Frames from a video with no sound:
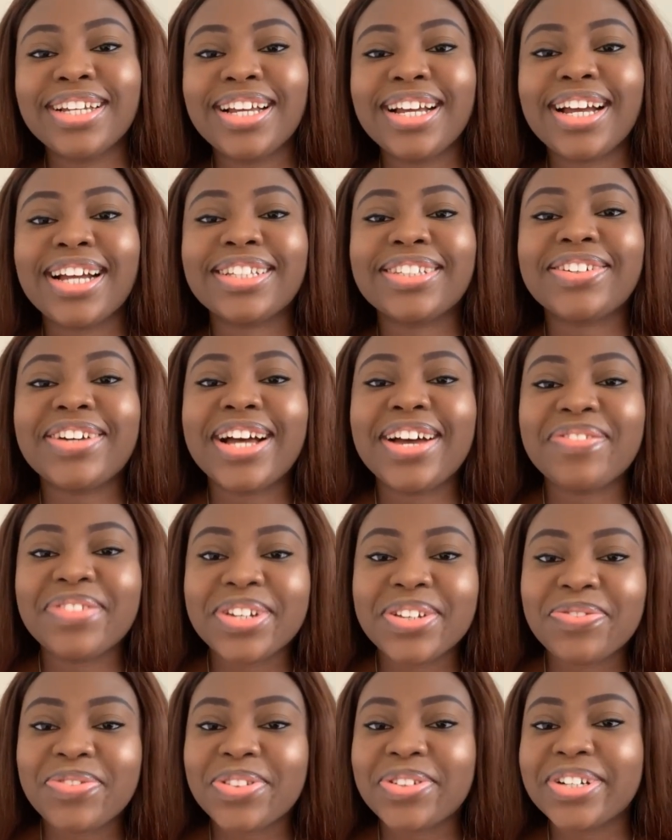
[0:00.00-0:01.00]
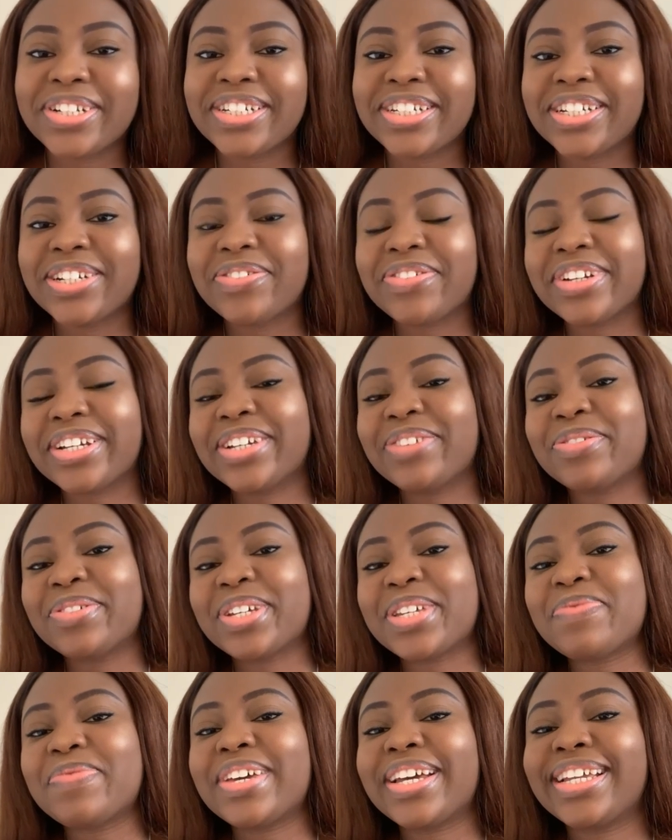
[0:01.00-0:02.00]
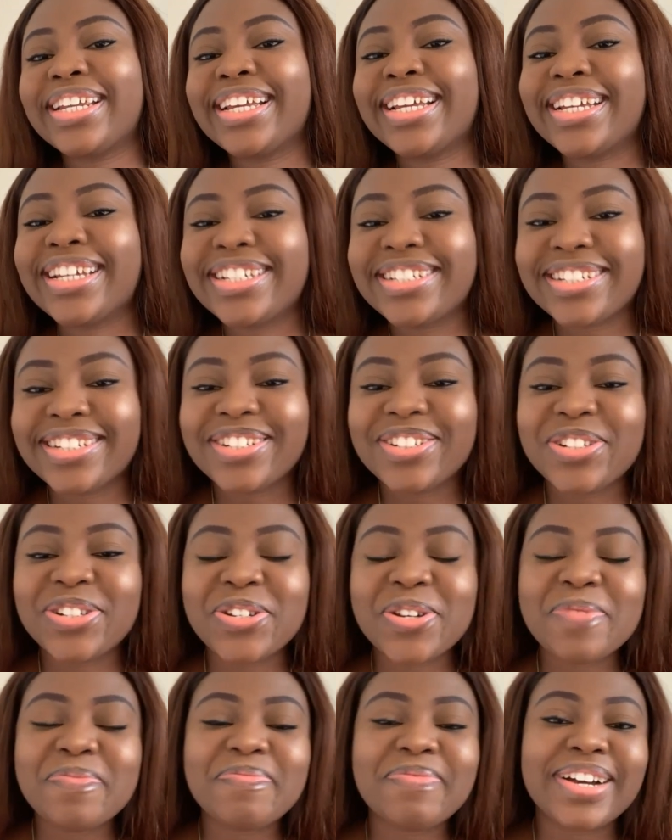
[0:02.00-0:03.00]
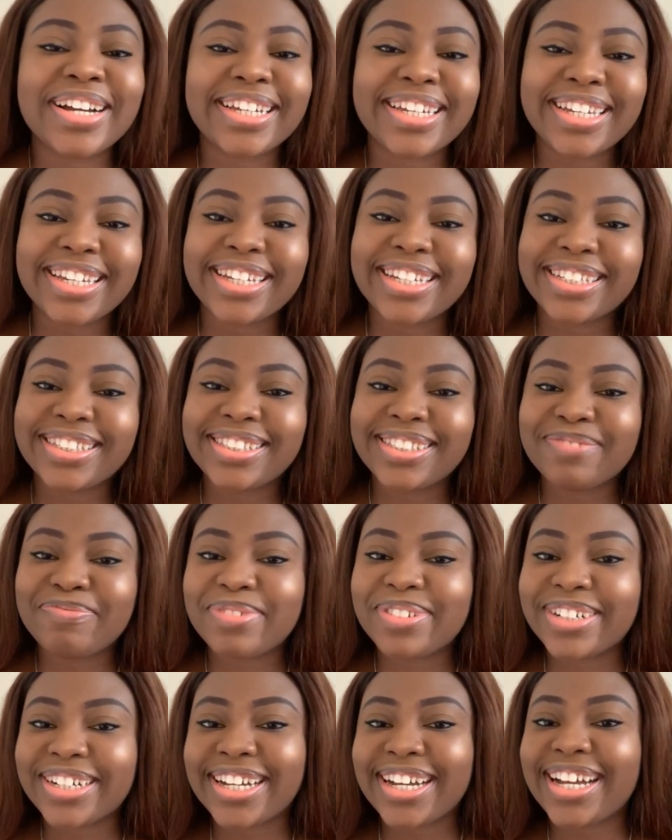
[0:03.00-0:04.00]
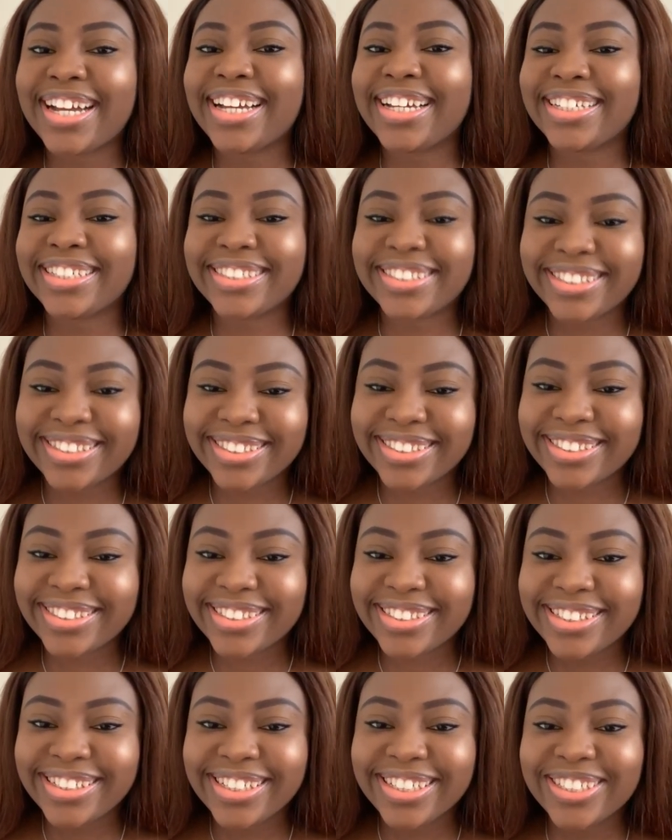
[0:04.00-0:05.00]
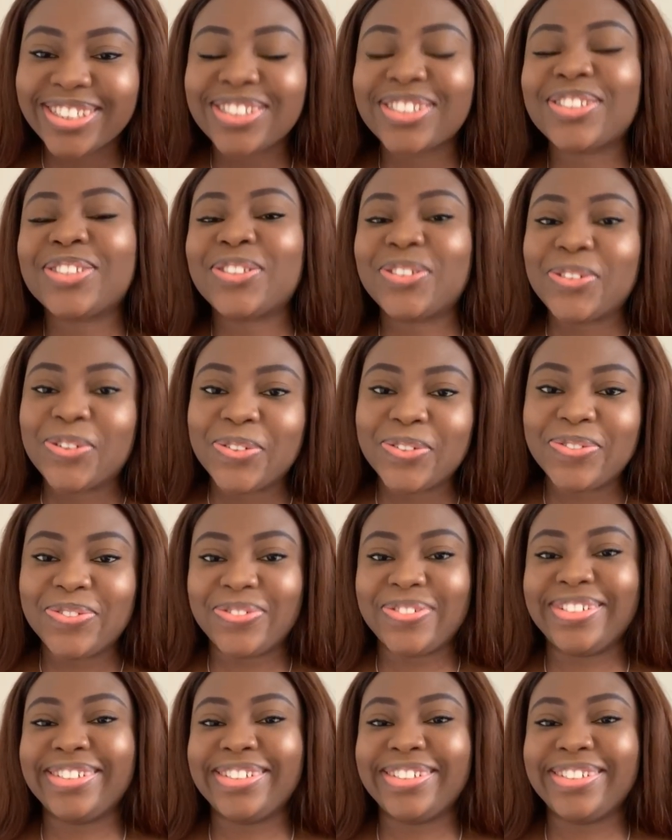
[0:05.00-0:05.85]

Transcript: I thought having a foreign degree would give me an edge in the job market, but guys, it is tough.